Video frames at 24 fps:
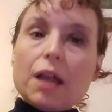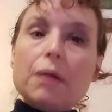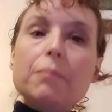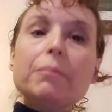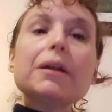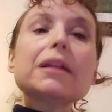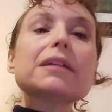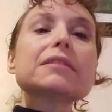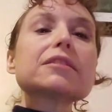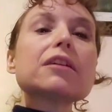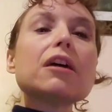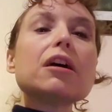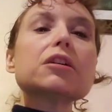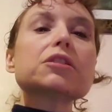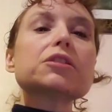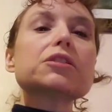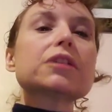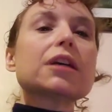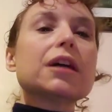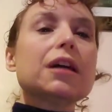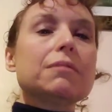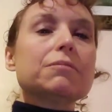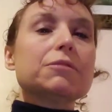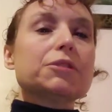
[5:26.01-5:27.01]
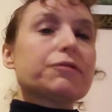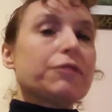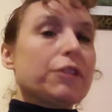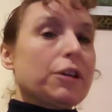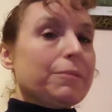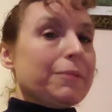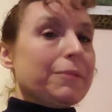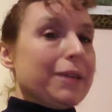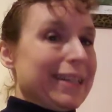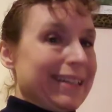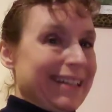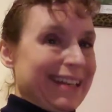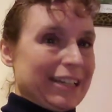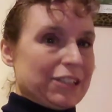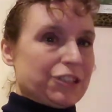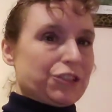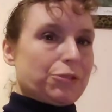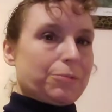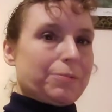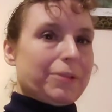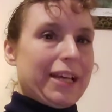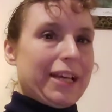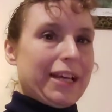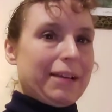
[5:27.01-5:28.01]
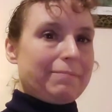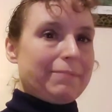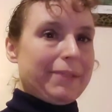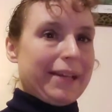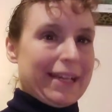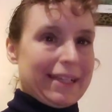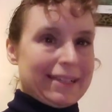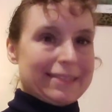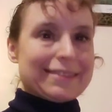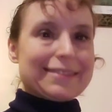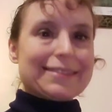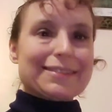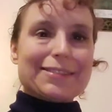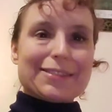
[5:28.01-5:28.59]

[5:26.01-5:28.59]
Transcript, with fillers: But it also comes from a natural plant base.